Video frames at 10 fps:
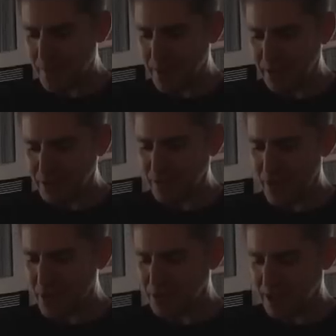and I go as
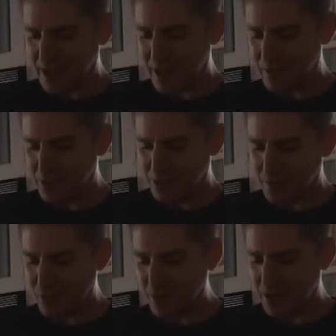far as I can with the
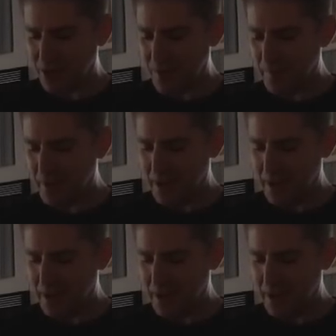spoon here,